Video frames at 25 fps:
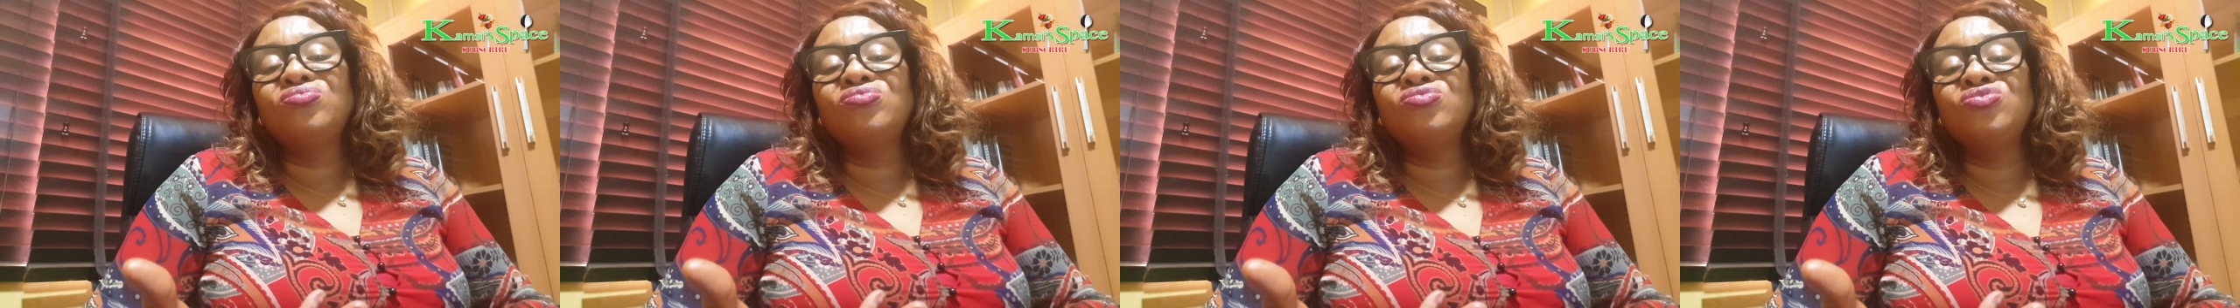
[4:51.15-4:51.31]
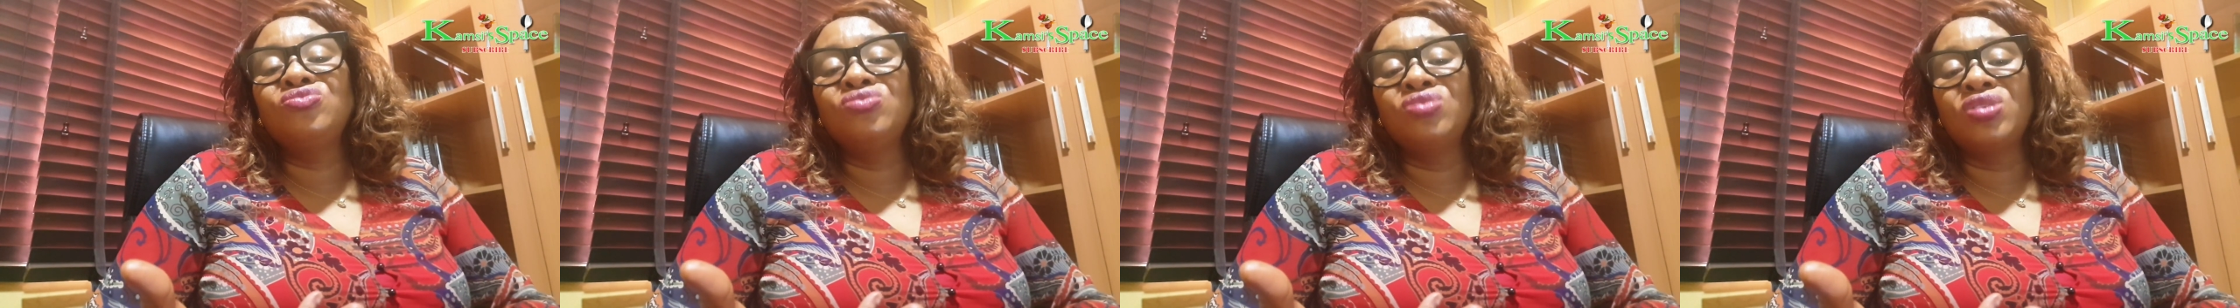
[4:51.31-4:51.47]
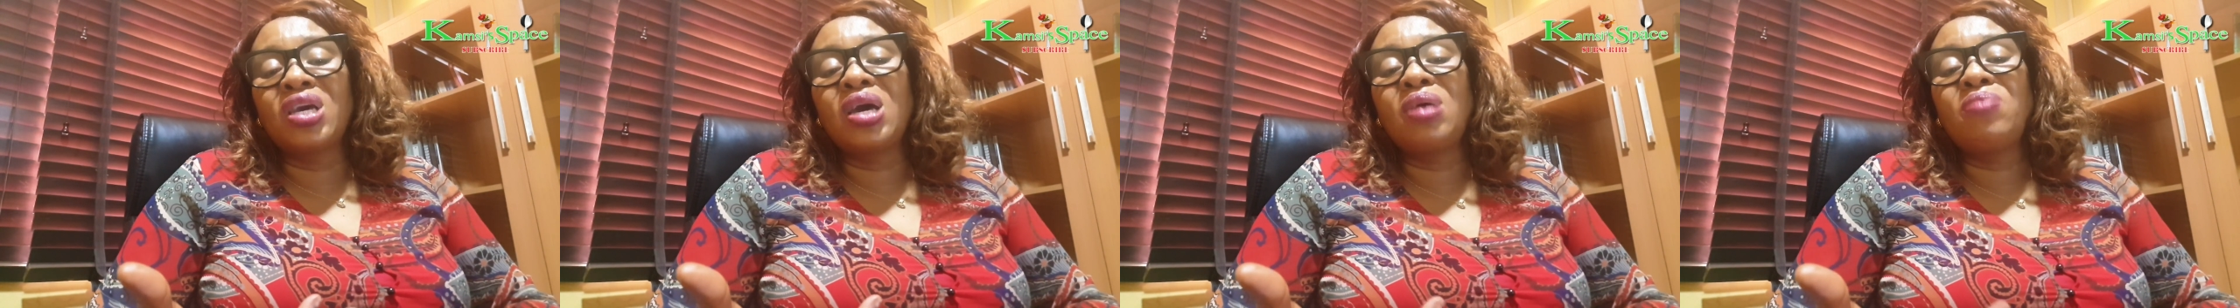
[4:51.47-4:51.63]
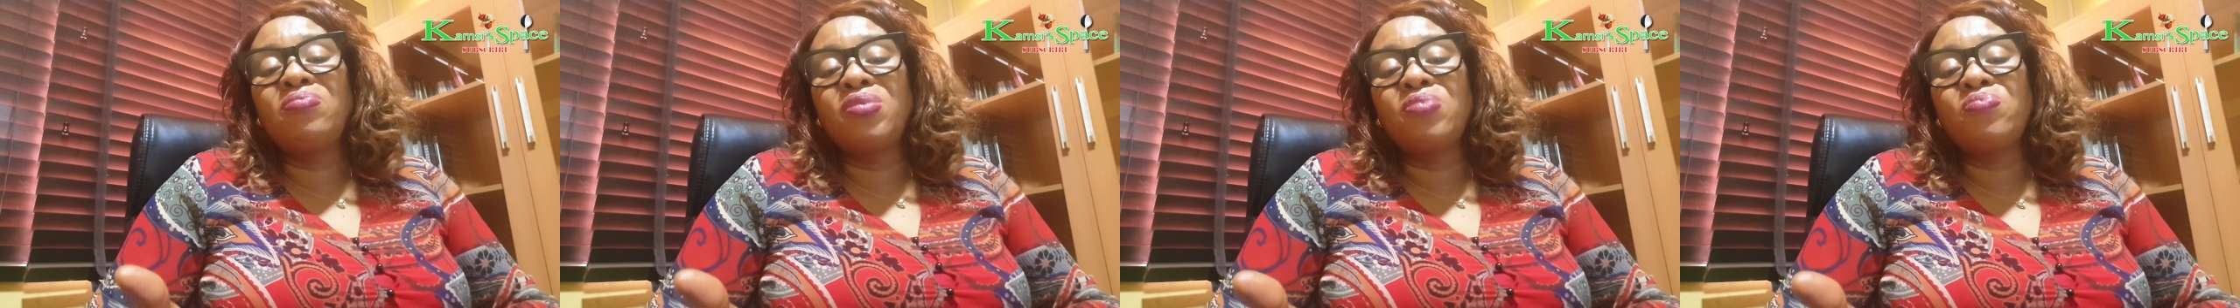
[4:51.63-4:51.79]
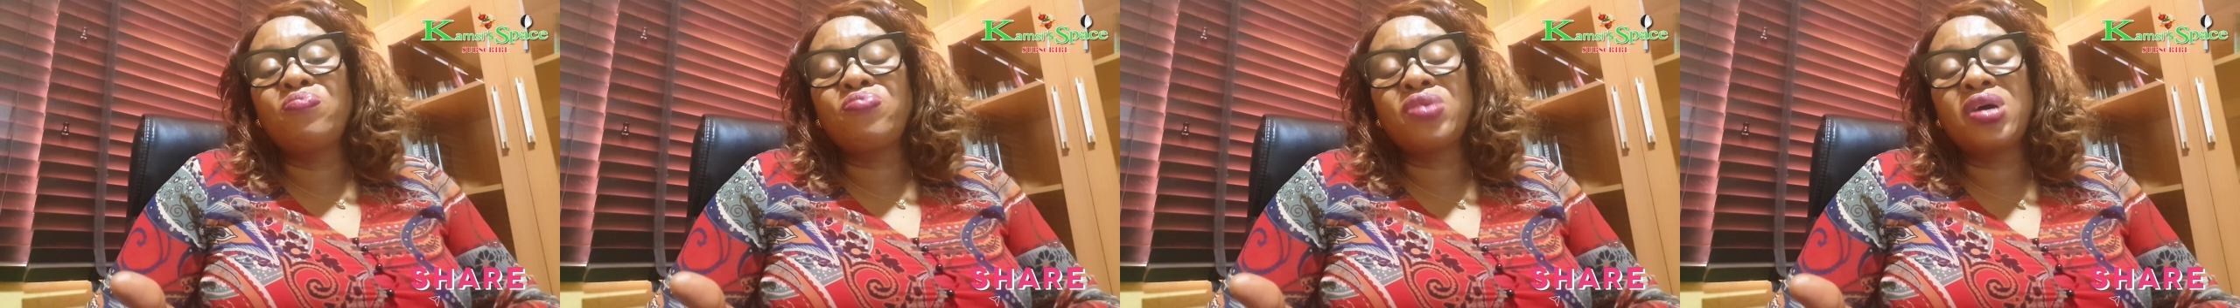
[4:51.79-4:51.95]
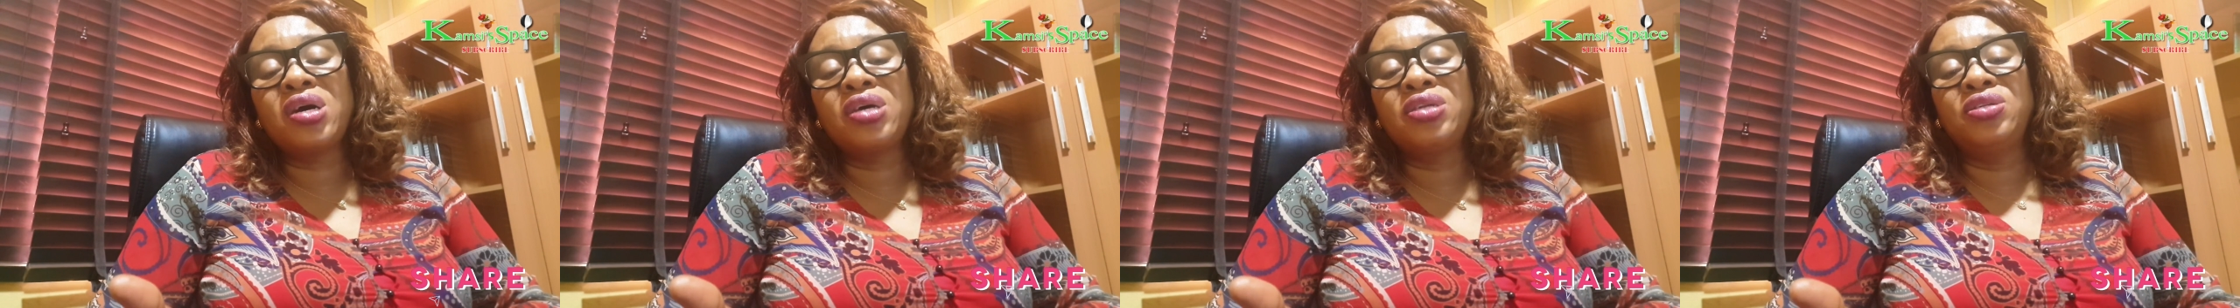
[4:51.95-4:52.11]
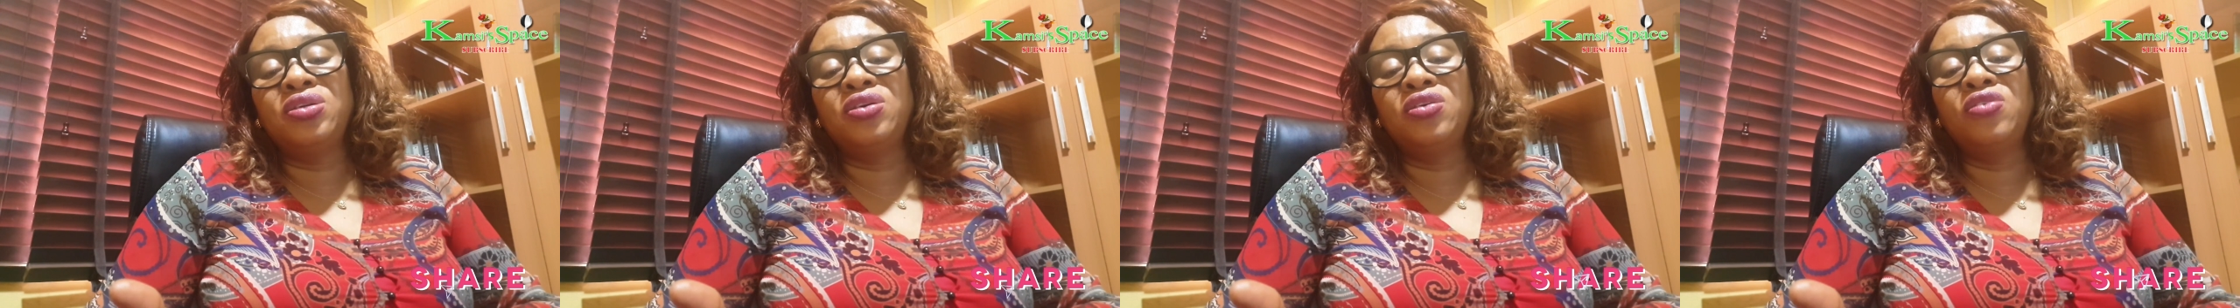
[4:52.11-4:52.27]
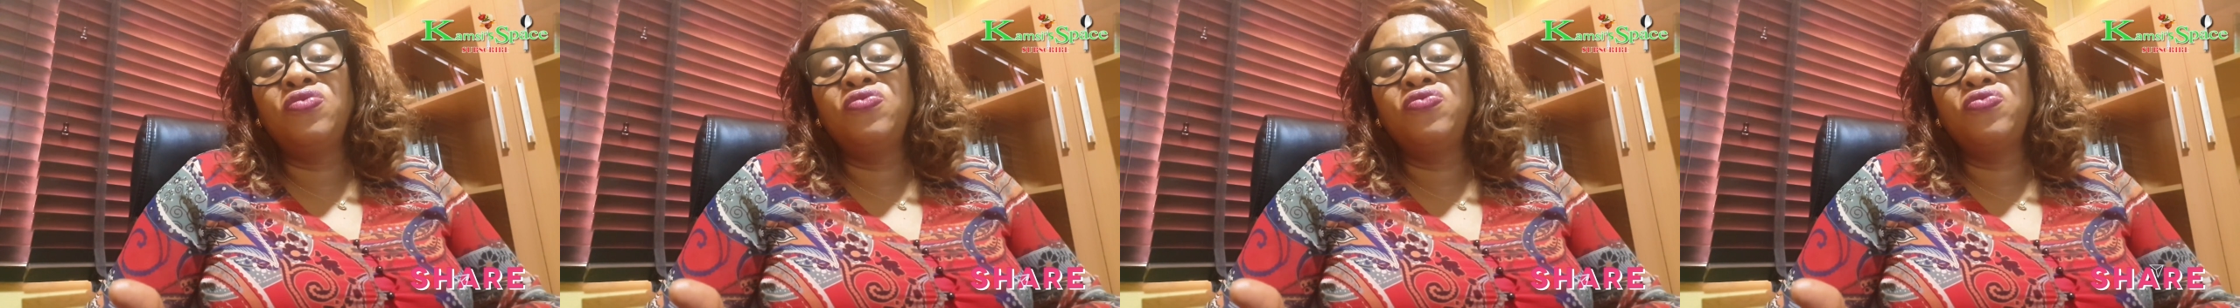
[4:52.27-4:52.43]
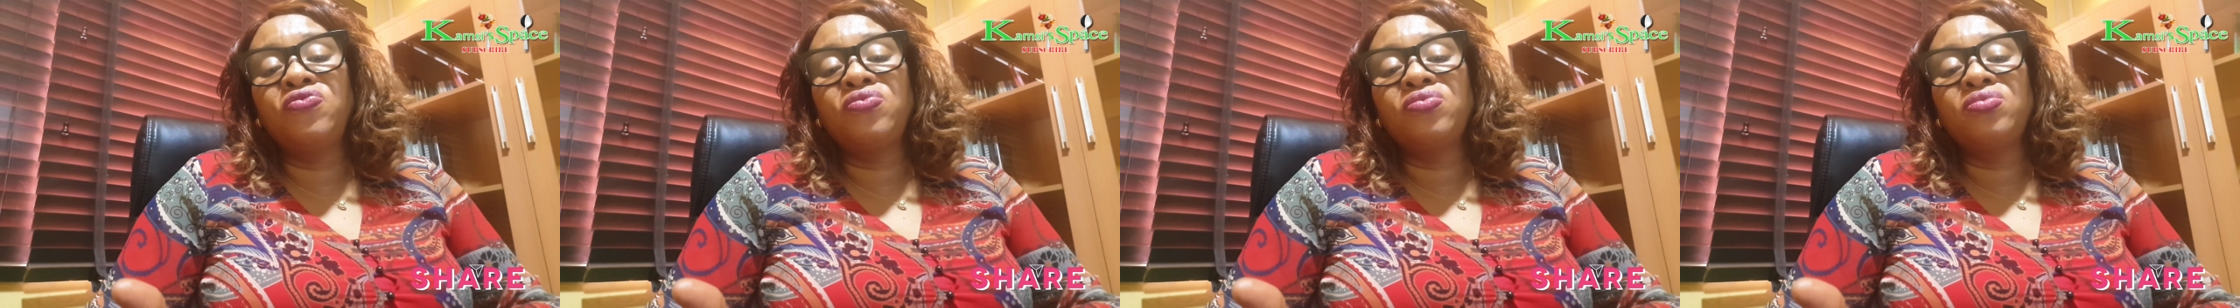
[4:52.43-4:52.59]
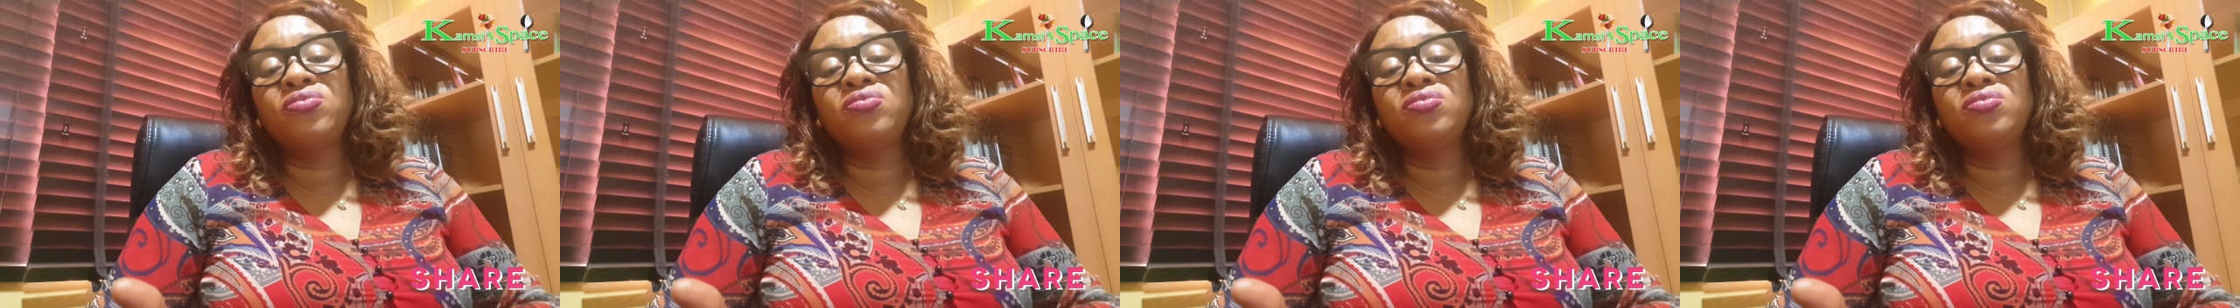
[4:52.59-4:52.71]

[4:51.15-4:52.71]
you can be proud of?